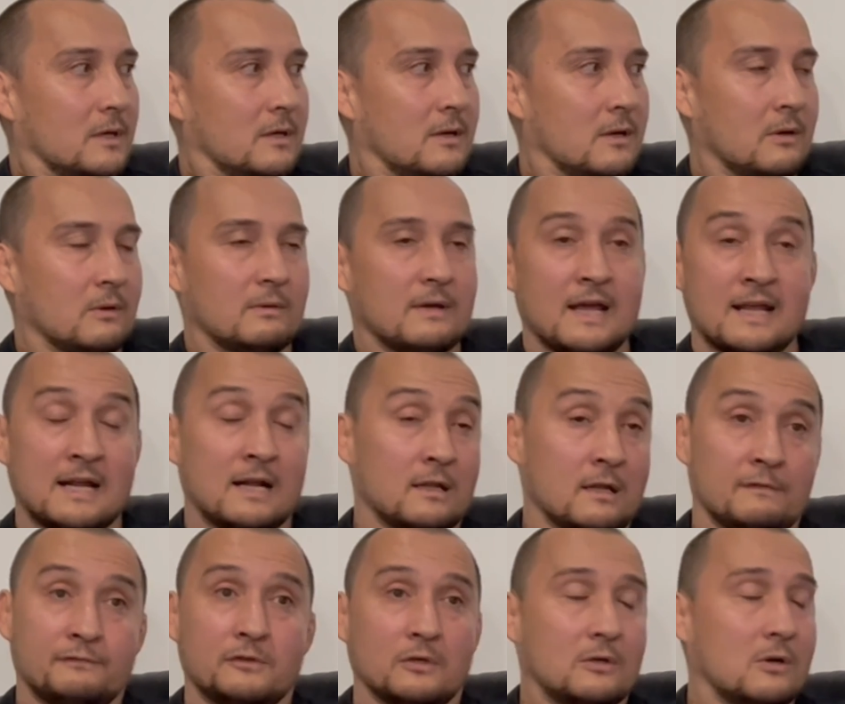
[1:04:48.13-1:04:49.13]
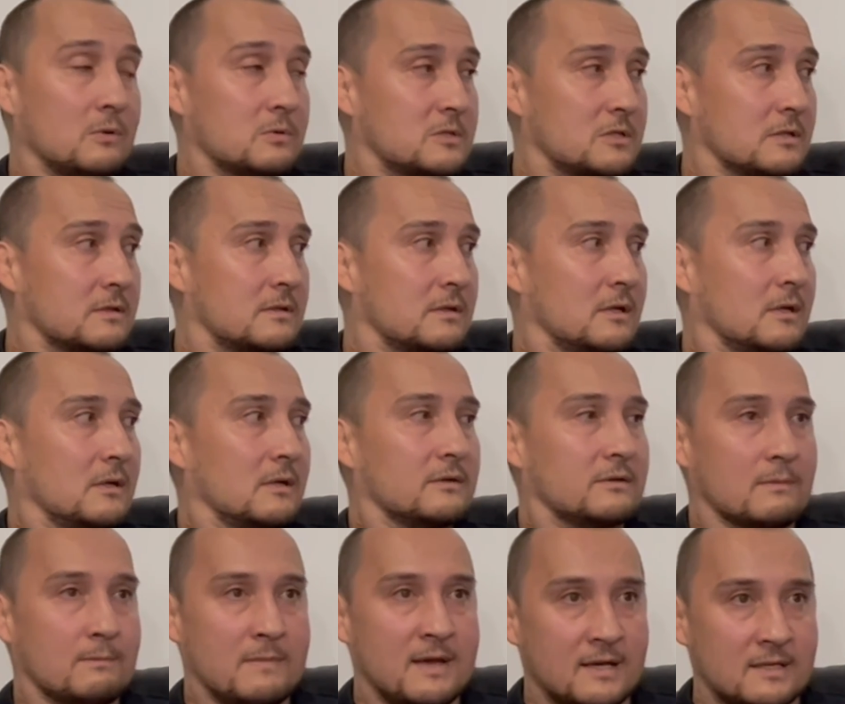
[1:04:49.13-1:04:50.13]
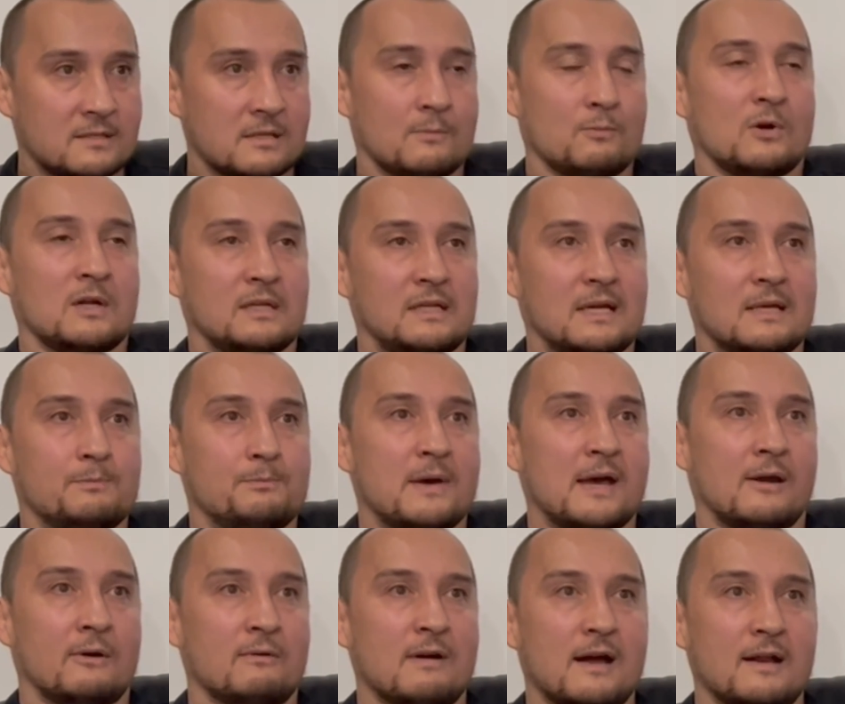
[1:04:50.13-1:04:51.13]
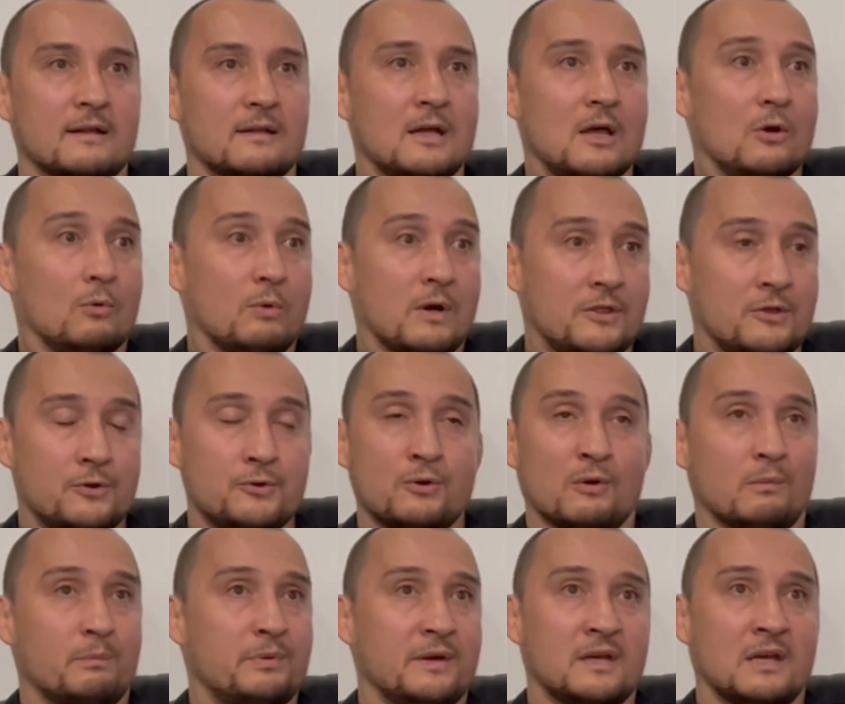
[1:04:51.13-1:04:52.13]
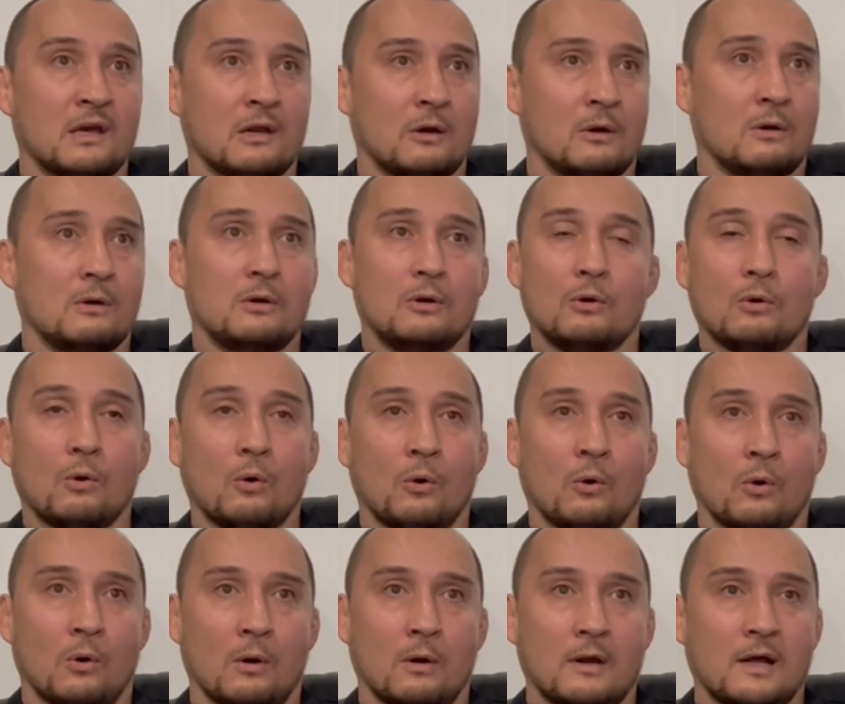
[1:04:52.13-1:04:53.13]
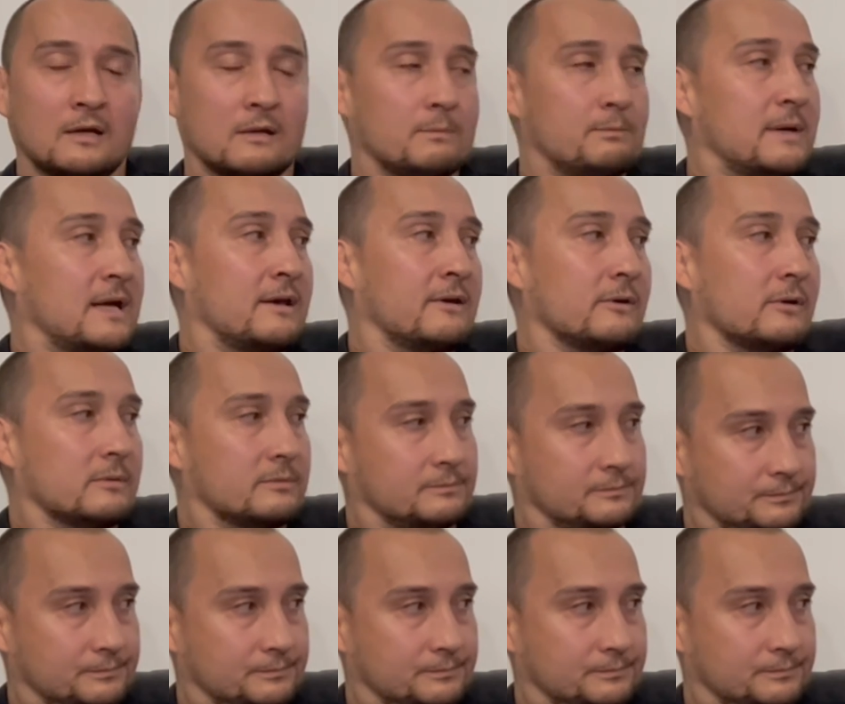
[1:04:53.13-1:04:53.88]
You know, and I love to coach it, to make someone get better at it, whether you're a beginner or a competitor.